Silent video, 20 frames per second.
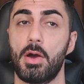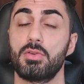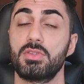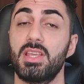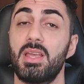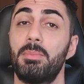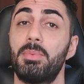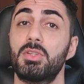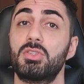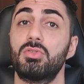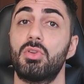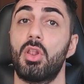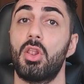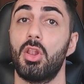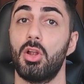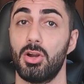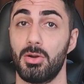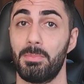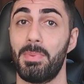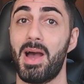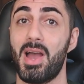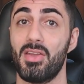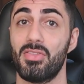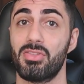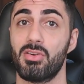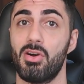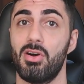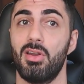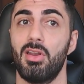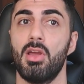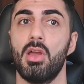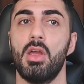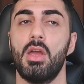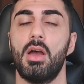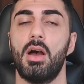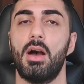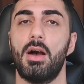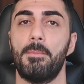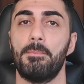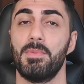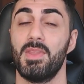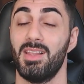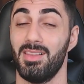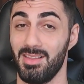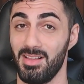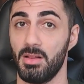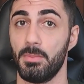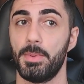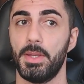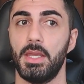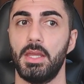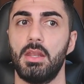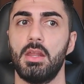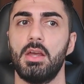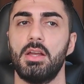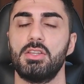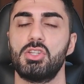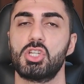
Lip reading: I was able to learn Python a little bit